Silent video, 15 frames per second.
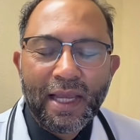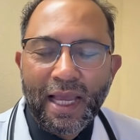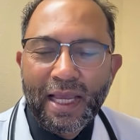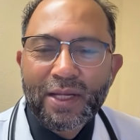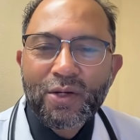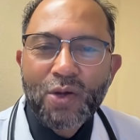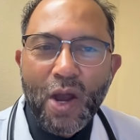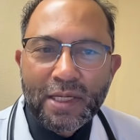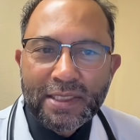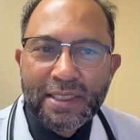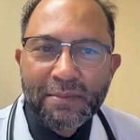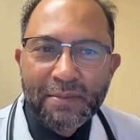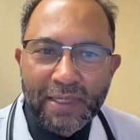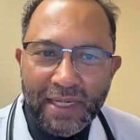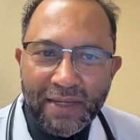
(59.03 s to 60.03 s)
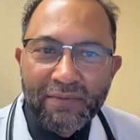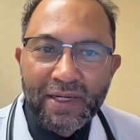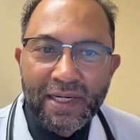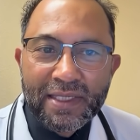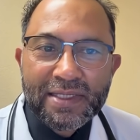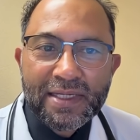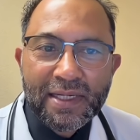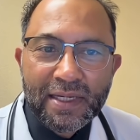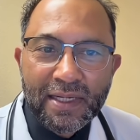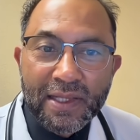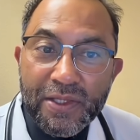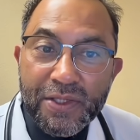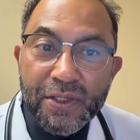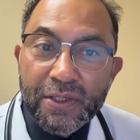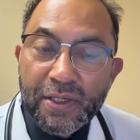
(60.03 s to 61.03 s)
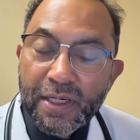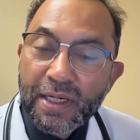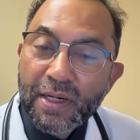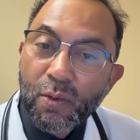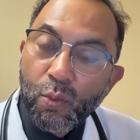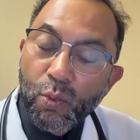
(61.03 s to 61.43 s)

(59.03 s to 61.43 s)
And toxic level is considered